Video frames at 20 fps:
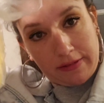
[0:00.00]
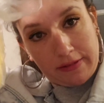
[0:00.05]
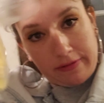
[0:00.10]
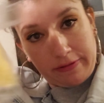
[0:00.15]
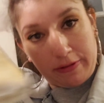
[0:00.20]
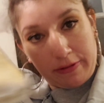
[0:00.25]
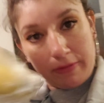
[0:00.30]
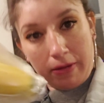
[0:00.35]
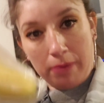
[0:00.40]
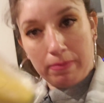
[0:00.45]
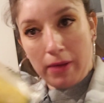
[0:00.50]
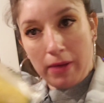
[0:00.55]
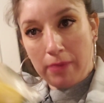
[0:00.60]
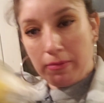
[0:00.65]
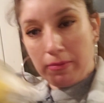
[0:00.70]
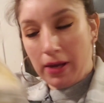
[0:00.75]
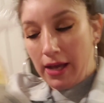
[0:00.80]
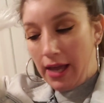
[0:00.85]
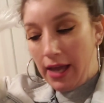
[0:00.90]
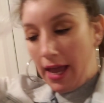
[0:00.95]
for my
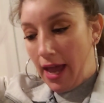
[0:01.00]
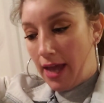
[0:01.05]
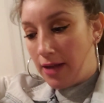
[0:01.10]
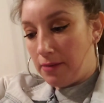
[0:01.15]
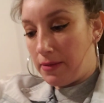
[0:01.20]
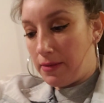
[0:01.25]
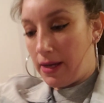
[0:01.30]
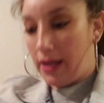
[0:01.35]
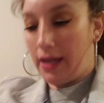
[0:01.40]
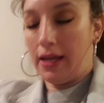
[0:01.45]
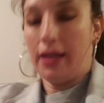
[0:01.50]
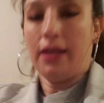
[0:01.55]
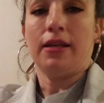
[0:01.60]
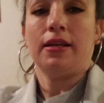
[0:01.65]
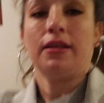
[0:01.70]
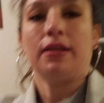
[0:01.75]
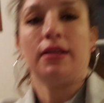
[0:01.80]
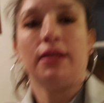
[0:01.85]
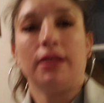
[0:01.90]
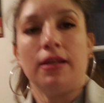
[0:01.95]
papa and my...
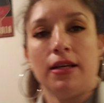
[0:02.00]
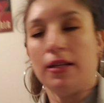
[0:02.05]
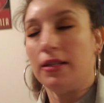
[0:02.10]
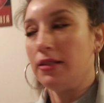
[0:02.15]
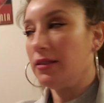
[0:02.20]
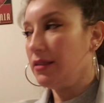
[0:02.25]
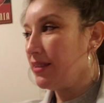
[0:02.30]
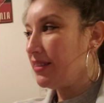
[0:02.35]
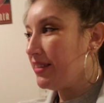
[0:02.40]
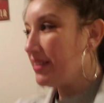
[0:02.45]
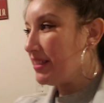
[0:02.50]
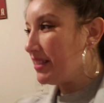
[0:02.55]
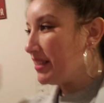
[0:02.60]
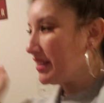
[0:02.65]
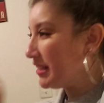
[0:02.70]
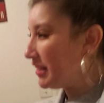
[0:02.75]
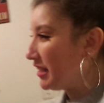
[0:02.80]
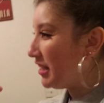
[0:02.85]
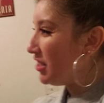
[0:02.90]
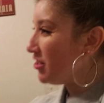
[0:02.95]
It tastes just like
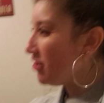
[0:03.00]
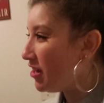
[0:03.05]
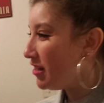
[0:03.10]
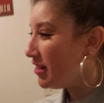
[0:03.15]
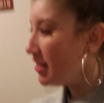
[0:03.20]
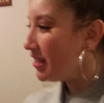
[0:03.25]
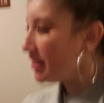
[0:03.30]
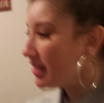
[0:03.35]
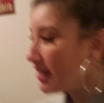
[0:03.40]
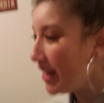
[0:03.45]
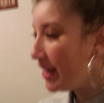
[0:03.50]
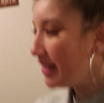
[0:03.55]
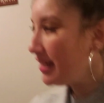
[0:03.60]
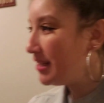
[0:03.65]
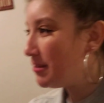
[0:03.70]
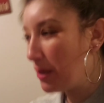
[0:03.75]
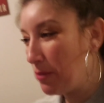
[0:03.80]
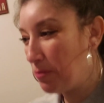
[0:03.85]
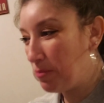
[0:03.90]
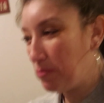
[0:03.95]
Kiana kind of,
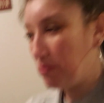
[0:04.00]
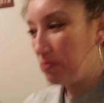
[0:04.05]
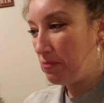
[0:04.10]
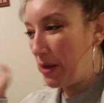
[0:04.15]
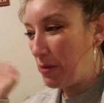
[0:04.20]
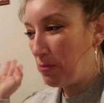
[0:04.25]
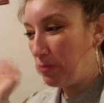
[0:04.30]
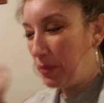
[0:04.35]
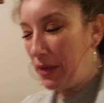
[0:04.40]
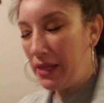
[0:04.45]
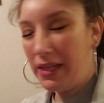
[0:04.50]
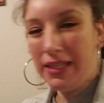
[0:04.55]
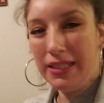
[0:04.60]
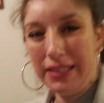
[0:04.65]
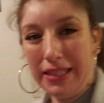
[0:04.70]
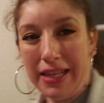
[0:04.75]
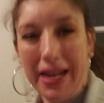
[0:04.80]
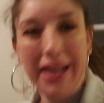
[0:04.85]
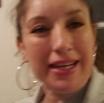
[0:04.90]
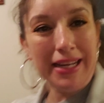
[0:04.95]
my, my
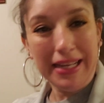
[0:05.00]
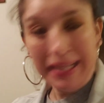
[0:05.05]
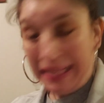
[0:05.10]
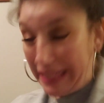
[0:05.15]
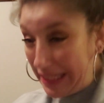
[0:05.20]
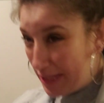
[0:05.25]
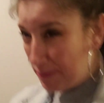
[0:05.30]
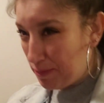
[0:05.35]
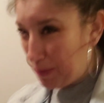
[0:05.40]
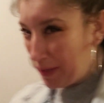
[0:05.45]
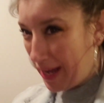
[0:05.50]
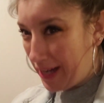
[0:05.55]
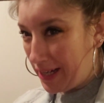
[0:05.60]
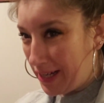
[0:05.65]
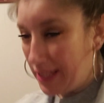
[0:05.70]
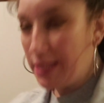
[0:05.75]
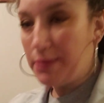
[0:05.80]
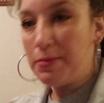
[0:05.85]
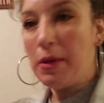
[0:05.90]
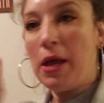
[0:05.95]
peanut kind of eats it. bananas,
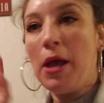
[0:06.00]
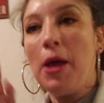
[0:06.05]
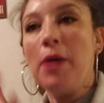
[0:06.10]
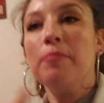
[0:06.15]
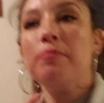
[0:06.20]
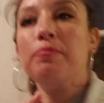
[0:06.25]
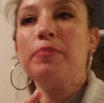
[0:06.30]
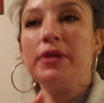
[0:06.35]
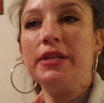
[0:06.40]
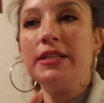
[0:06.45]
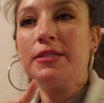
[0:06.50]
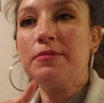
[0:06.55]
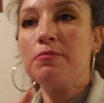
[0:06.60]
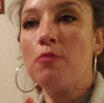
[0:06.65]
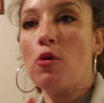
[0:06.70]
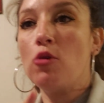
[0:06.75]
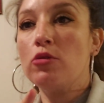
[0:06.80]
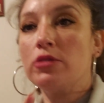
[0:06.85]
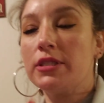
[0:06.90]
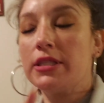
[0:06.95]
but it's
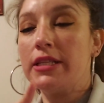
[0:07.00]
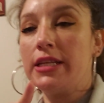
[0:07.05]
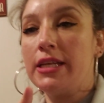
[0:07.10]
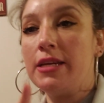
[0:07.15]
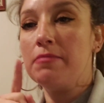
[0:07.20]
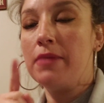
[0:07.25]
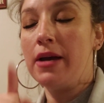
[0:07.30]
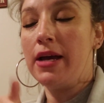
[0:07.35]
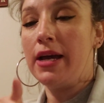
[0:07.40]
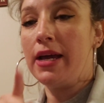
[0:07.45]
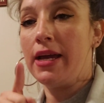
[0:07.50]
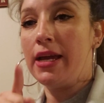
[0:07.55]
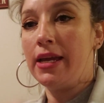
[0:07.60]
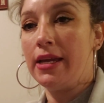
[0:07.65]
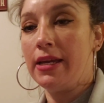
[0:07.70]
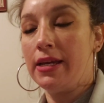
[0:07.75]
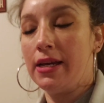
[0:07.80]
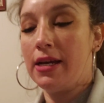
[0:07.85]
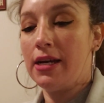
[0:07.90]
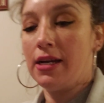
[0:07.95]
mostly
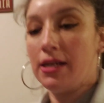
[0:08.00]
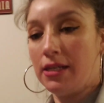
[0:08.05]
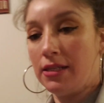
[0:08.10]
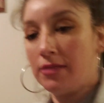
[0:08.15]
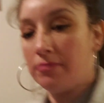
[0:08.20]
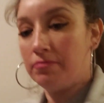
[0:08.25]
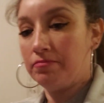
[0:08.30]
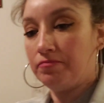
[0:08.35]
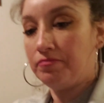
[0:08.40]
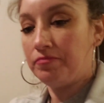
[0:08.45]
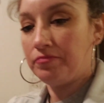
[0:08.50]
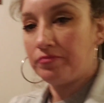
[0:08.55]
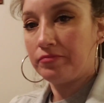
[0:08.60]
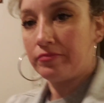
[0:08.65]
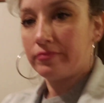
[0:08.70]
my um,